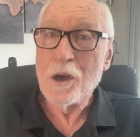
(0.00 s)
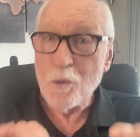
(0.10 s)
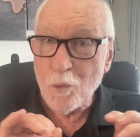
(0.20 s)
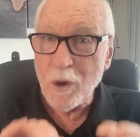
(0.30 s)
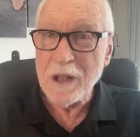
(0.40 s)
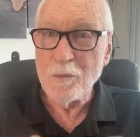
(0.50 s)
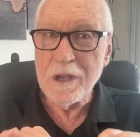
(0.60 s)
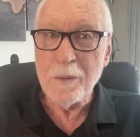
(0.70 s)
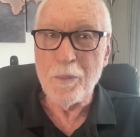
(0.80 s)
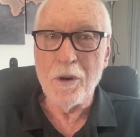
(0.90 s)
when
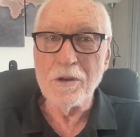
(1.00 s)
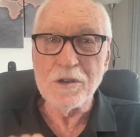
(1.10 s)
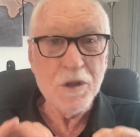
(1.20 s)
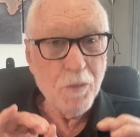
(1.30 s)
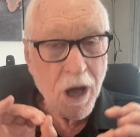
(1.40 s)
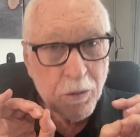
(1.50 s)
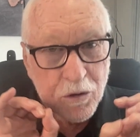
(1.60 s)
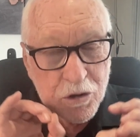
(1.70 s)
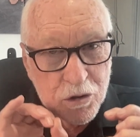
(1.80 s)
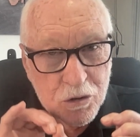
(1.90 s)
we approach the Bible
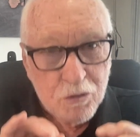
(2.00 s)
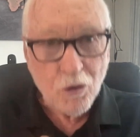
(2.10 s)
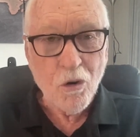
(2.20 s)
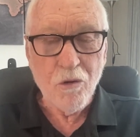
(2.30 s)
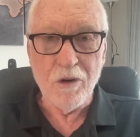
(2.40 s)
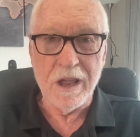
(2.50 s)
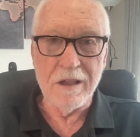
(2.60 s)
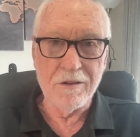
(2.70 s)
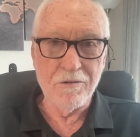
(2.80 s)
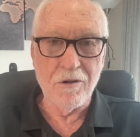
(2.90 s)

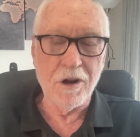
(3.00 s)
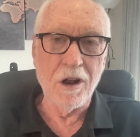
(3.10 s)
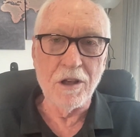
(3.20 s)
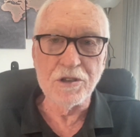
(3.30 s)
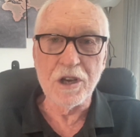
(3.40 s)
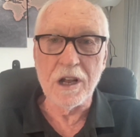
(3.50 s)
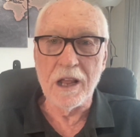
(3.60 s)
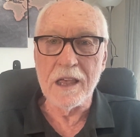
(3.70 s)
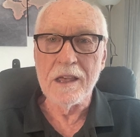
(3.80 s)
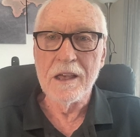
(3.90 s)
story
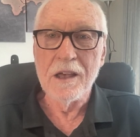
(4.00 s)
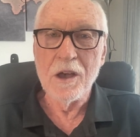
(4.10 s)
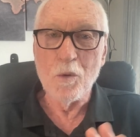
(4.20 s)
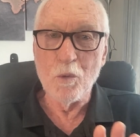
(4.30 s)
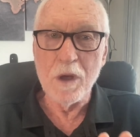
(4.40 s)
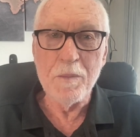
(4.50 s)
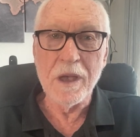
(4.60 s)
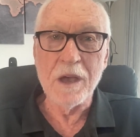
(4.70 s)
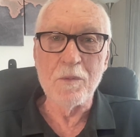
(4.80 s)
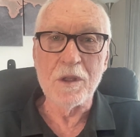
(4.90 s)
chronologically, we
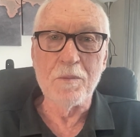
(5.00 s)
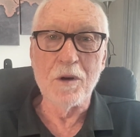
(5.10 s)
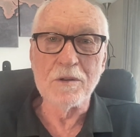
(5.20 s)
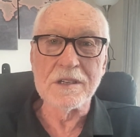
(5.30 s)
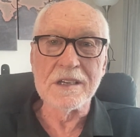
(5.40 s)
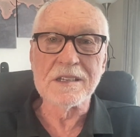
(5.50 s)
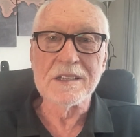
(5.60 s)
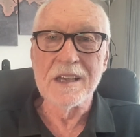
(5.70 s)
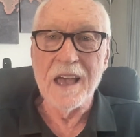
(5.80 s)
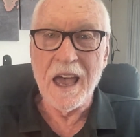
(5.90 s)
begin with
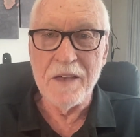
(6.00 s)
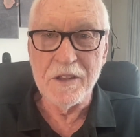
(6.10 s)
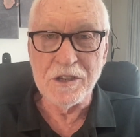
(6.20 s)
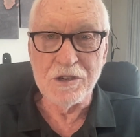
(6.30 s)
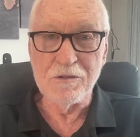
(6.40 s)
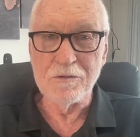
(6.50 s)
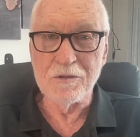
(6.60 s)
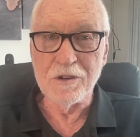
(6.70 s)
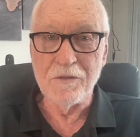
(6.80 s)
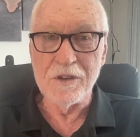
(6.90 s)
Moses and the
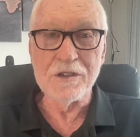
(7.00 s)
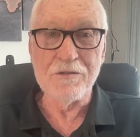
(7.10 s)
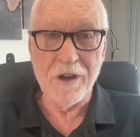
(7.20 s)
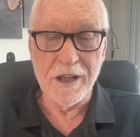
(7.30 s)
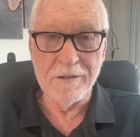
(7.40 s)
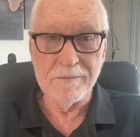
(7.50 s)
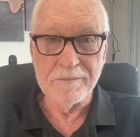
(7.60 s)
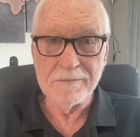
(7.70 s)
children of Israel.